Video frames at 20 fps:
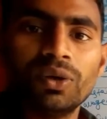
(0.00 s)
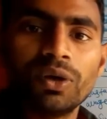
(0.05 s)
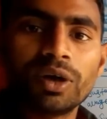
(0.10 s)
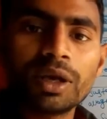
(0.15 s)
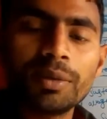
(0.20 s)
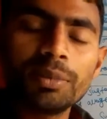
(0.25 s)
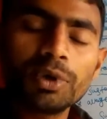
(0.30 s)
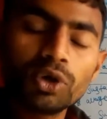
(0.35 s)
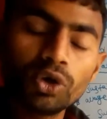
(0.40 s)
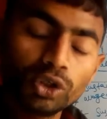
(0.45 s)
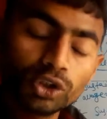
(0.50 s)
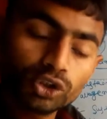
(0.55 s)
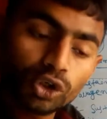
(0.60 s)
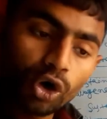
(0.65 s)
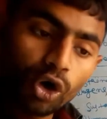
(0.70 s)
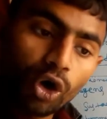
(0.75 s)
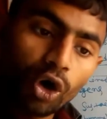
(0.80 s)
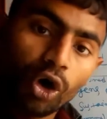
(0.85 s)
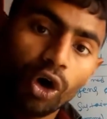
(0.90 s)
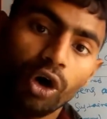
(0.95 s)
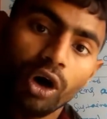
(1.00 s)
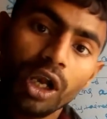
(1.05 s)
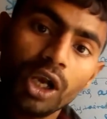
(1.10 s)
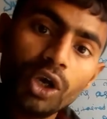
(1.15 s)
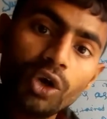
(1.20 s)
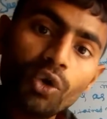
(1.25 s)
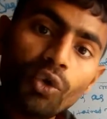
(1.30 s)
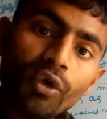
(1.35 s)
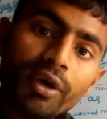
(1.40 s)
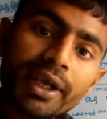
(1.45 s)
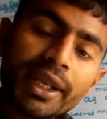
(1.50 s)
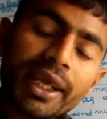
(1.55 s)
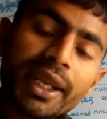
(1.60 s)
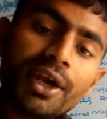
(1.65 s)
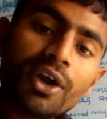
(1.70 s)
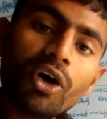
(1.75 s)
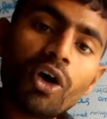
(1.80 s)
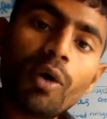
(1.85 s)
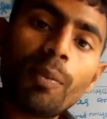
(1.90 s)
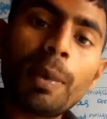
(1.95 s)
Okay, because all
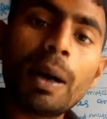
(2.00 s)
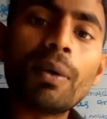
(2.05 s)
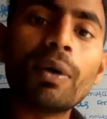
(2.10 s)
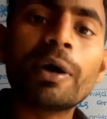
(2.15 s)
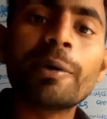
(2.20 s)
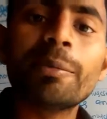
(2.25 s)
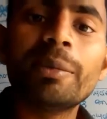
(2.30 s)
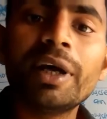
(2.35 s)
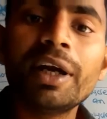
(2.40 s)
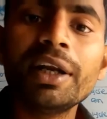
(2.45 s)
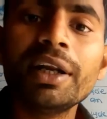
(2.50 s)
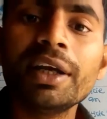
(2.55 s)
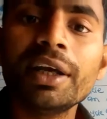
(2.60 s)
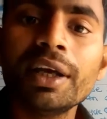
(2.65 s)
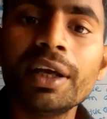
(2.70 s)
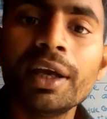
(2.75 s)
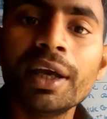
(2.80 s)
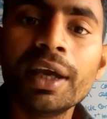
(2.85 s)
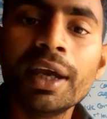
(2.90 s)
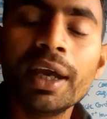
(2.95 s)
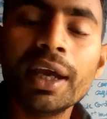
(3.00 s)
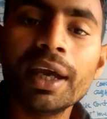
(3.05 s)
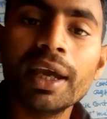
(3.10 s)
loaded of our body